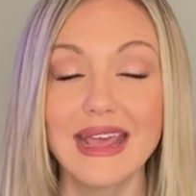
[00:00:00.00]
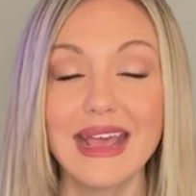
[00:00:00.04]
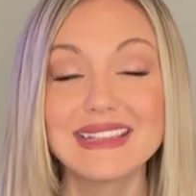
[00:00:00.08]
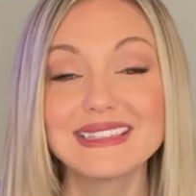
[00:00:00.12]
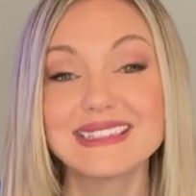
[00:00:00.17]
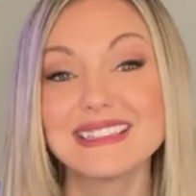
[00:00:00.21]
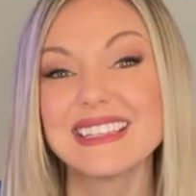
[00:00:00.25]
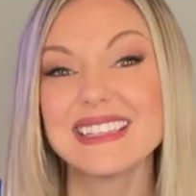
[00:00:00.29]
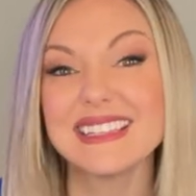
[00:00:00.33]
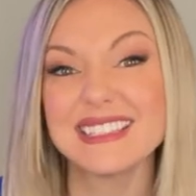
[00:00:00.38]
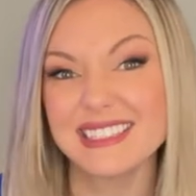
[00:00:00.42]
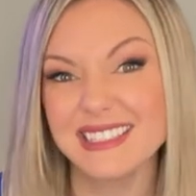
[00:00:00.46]
as
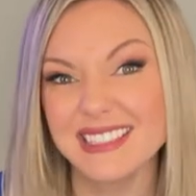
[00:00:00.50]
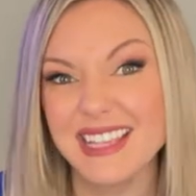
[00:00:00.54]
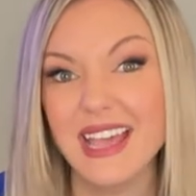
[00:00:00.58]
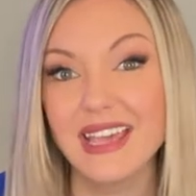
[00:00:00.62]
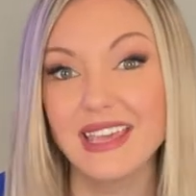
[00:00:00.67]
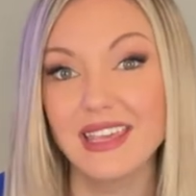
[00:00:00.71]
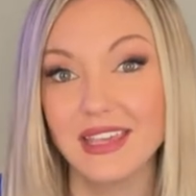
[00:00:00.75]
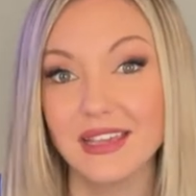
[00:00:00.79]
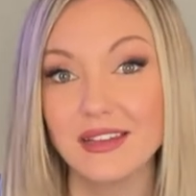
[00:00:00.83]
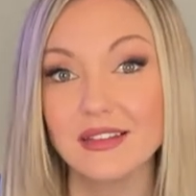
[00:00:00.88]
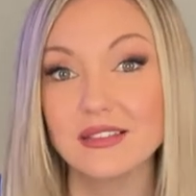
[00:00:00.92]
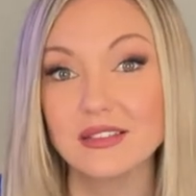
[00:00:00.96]
the
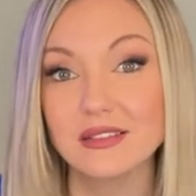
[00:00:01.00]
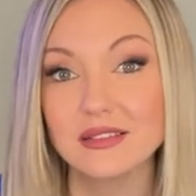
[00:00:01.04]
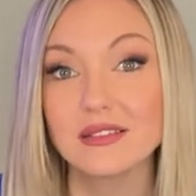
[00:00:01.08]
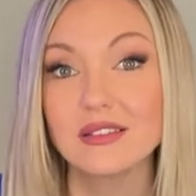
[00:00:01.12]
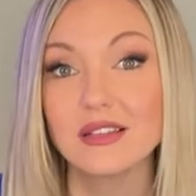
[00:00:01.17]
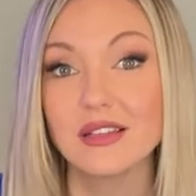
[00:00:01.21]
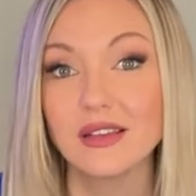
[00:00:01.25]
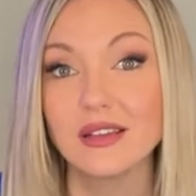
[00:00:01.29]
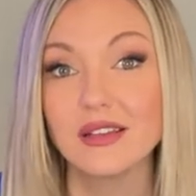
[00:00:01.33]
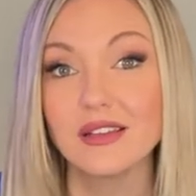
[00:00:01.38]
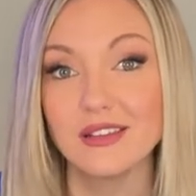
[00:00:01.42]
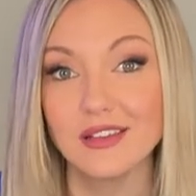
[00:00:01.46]
second
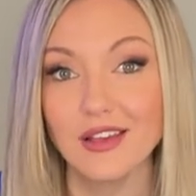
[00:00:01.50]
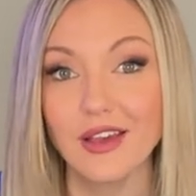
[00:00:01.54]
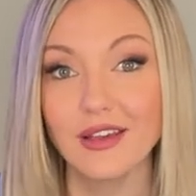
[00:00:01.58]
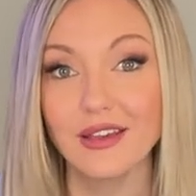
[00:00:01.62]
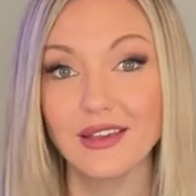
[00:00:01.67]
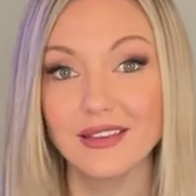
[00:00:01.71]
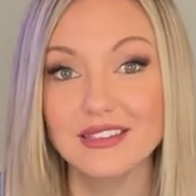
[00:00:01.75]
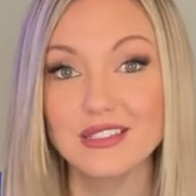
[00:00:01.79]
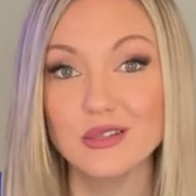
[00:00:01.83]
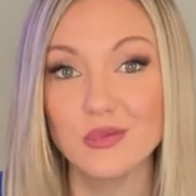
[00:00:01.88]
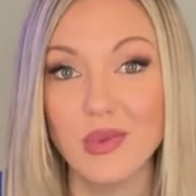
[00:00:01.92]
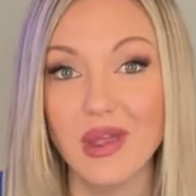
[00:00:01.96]

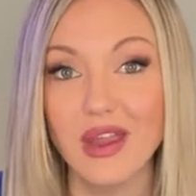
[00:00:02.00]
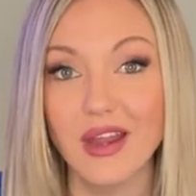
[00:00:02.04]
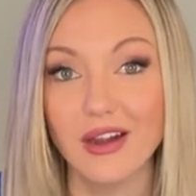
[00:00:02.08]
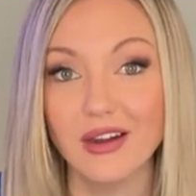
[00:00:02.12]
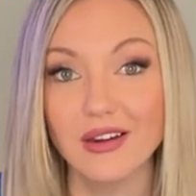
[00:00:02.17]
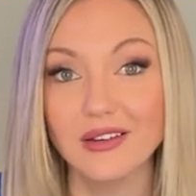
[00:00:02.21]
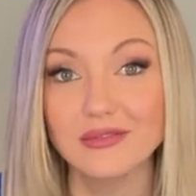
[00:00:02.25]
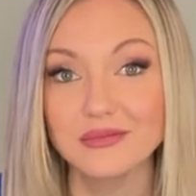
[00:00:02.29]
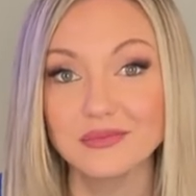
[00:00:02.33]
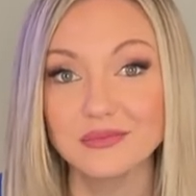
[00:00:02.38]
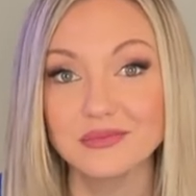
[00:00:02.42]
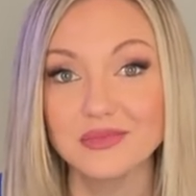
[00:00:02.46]
youngest
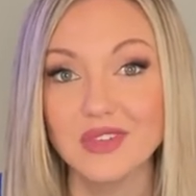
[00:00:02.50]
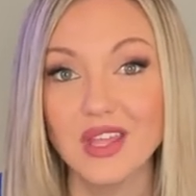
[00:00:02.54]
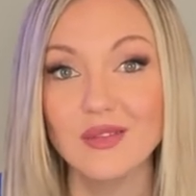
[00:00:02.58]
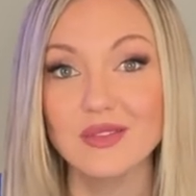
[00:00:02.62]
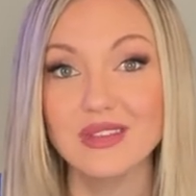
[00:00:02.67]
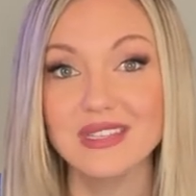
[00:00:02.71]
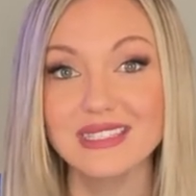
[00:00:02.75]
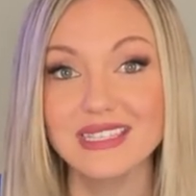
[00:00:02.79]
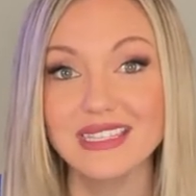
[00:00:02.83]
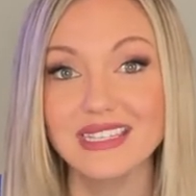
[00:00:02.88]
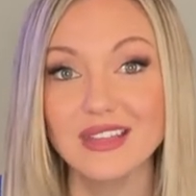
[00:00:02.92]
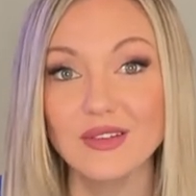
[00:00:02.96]
mayor of
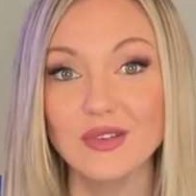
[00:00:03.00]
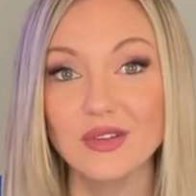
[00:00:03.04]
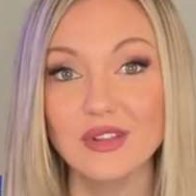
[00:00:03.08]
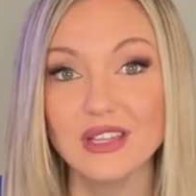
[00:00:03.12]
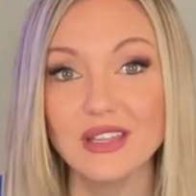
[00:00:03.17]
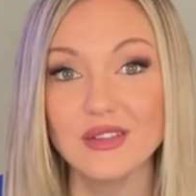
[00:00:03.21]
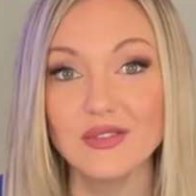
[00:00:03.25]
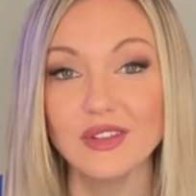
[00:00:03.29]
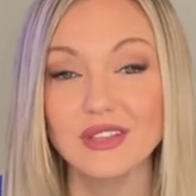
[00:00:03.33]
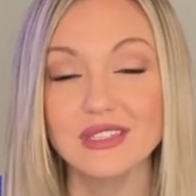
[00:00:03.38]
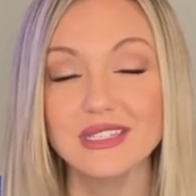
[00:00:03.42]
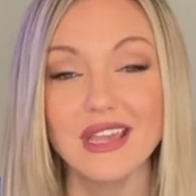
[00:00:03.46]
the city of
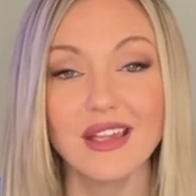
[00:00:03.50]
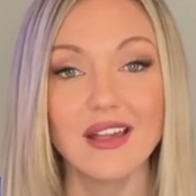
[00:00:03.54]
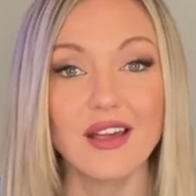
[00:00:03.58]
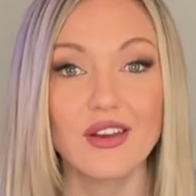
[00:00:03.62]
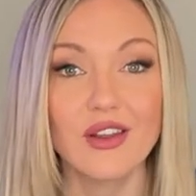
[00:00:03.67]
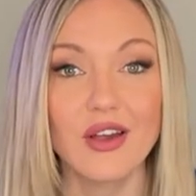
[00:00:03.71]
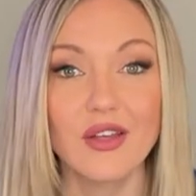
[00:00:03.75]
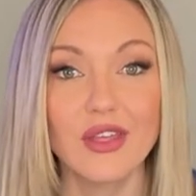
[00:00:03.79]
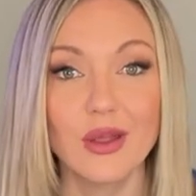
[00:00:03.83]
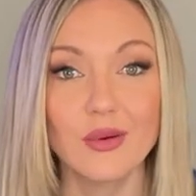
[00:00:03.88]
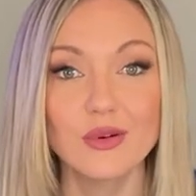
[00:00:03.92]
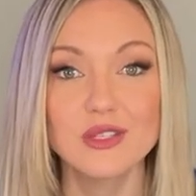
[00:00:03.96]
Cleveland, take on
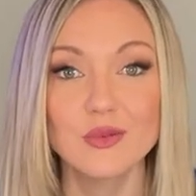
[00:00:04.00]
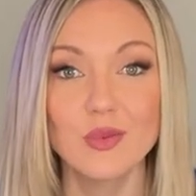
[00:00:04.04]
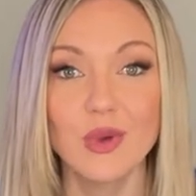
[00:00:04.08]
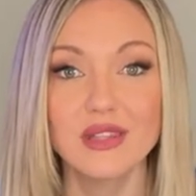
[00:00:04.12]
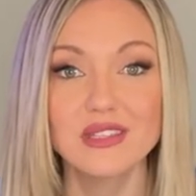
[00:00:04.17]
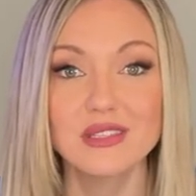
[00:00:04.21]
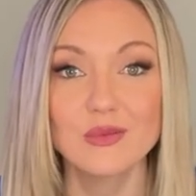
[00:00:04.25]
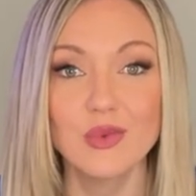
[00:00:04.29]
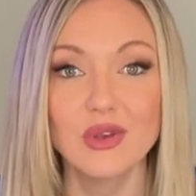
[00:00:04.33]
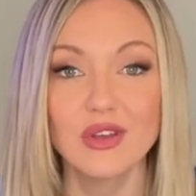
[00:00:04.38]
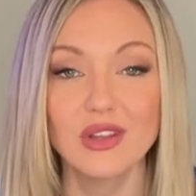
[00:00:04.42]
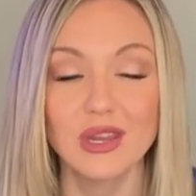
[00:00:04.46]
all that
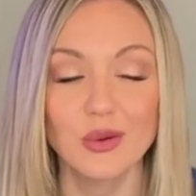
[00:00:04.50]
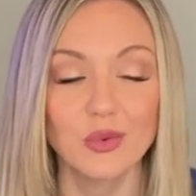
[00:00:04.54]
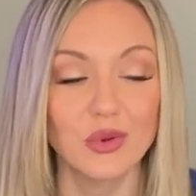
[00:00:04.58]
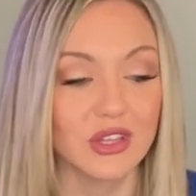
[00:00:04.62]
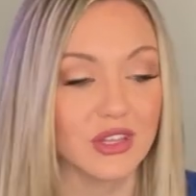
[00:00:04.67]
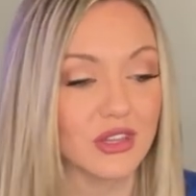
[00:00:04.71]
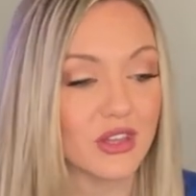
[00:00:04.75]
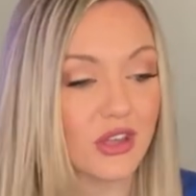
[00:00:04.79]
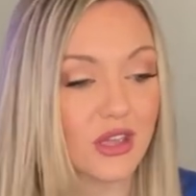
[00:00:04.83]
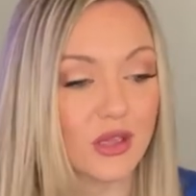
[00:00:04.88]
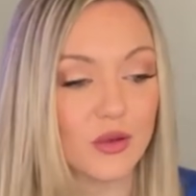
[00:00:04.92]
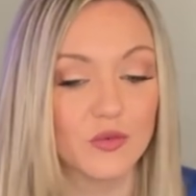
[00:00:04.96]
responsibility. Really
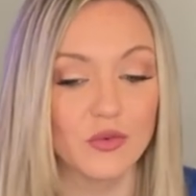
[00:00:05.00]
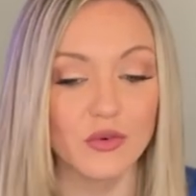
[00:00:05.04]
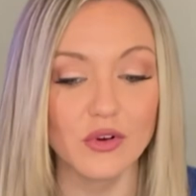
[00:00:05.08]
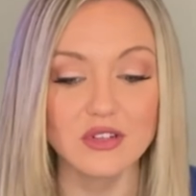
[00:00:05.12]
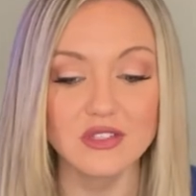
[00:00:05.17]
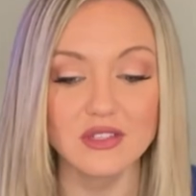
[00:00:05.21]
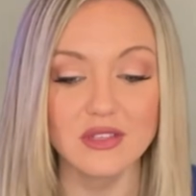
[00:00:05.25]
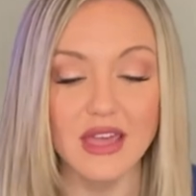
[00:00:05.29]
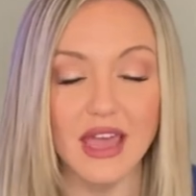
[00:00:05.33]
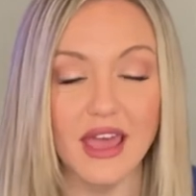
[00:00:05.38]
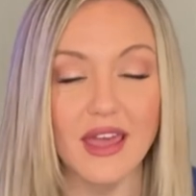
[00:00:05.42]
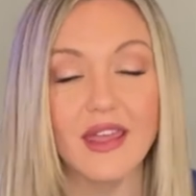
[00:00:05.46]
looking forward
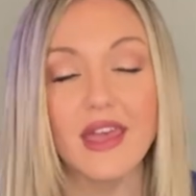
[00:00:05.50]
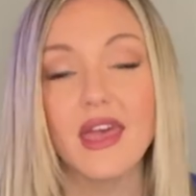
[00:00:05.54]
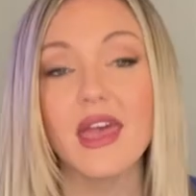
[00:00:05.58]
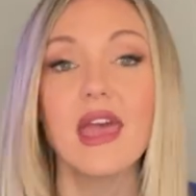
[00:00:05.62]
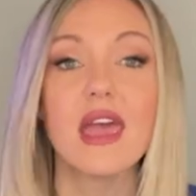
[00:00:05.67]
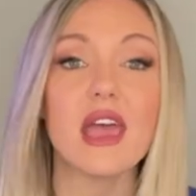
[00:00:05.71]
to that.